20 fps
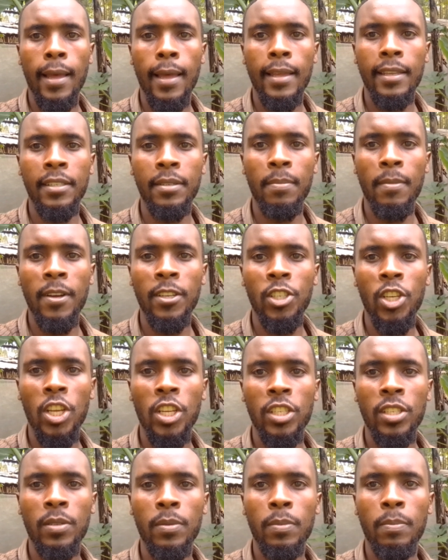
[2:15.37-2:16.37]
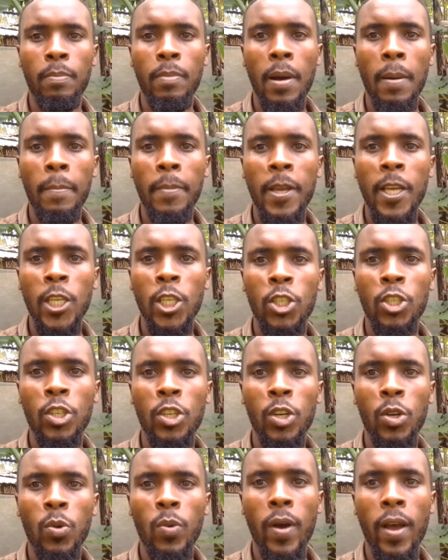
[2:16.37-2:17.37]
As much as
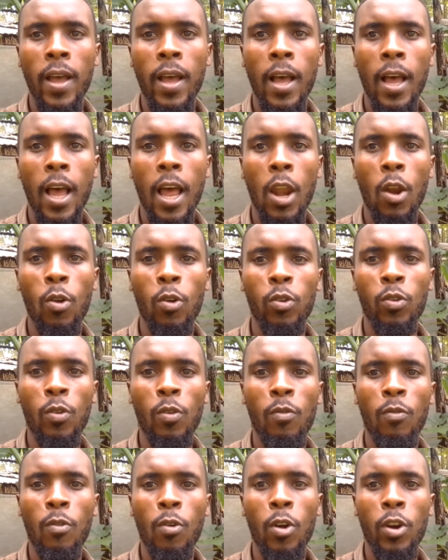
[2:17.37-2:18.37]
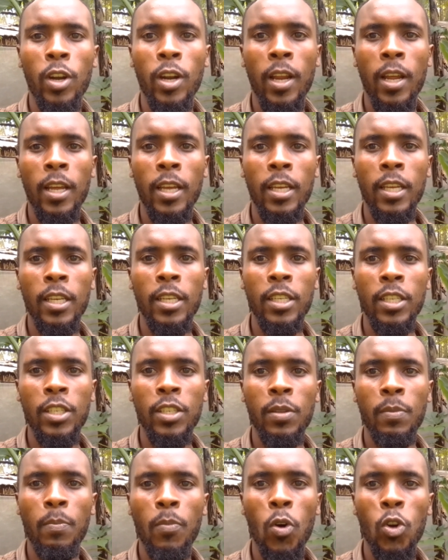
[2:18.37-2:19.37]
pumpkins require a lot of water, it
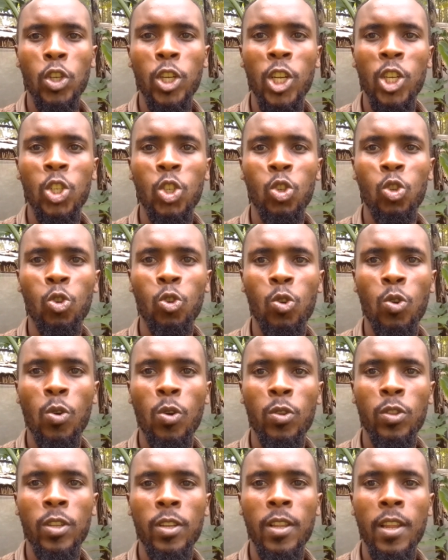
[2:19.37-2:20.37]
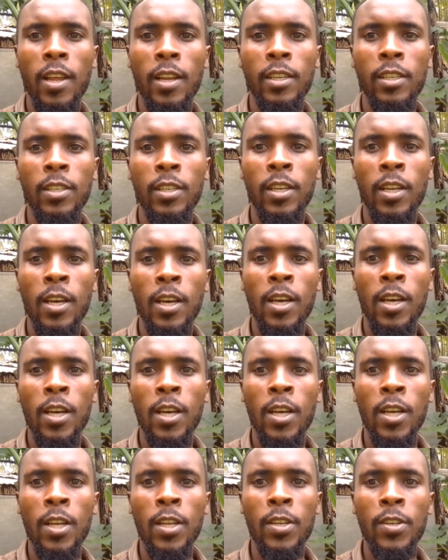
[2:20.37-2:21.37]
is important to note that
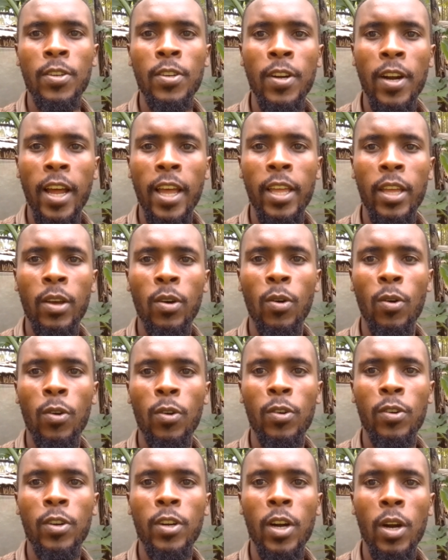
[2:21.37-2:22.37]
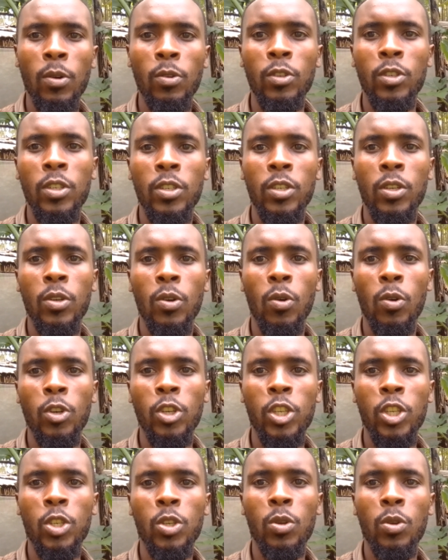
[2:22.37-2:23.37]
dry or drought
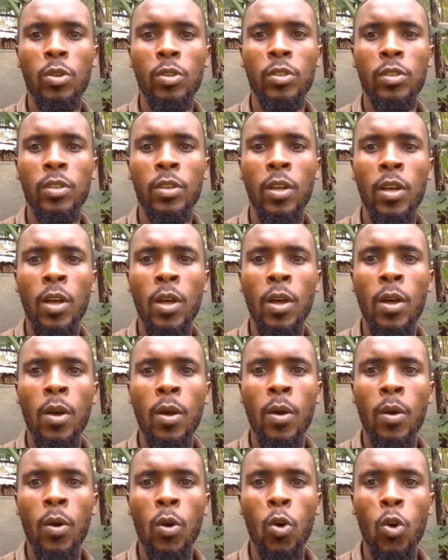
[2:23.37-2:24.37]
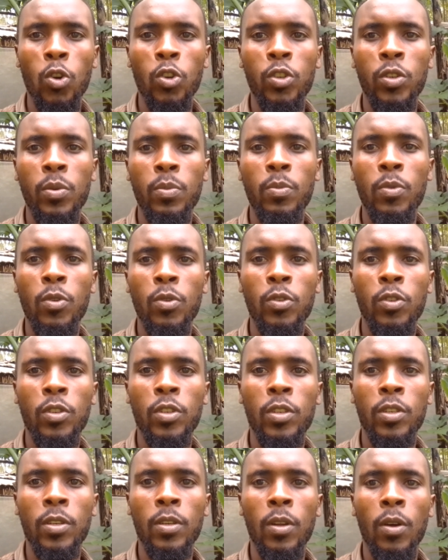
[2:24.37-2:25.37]
conditions
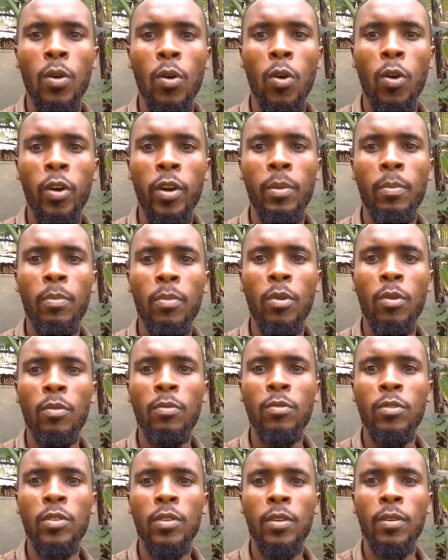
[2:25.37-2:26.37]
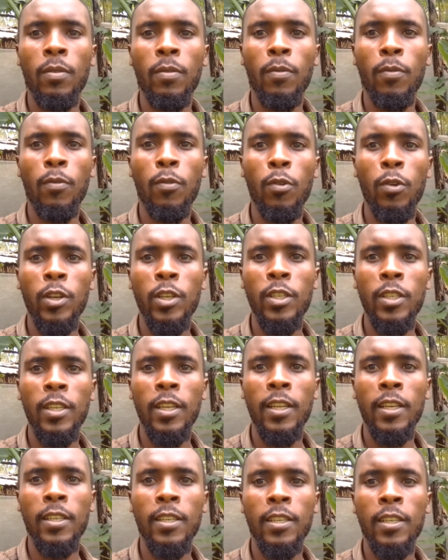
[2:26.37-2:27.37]
contribute or improves fruit
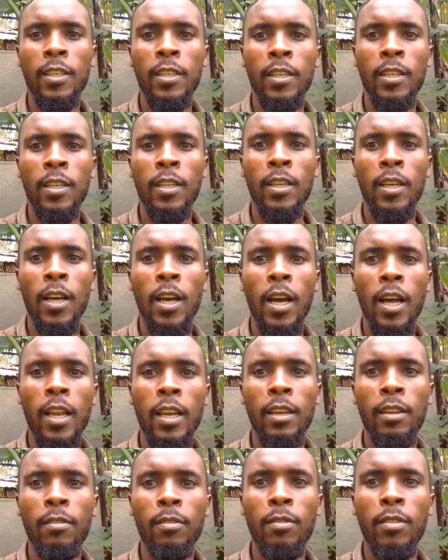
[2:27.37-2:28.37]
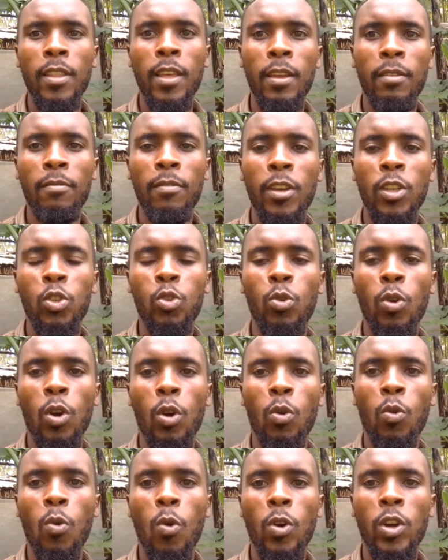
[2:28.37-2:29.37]
set and the
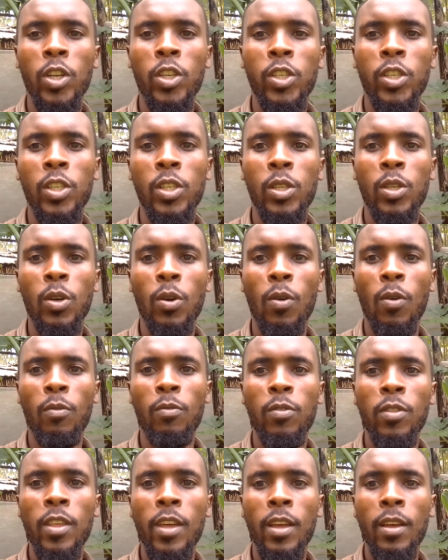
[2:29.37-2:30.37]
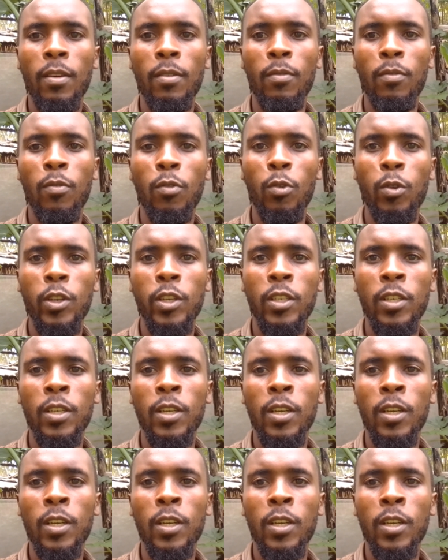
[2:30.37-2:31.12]
eventual quality of the fruit.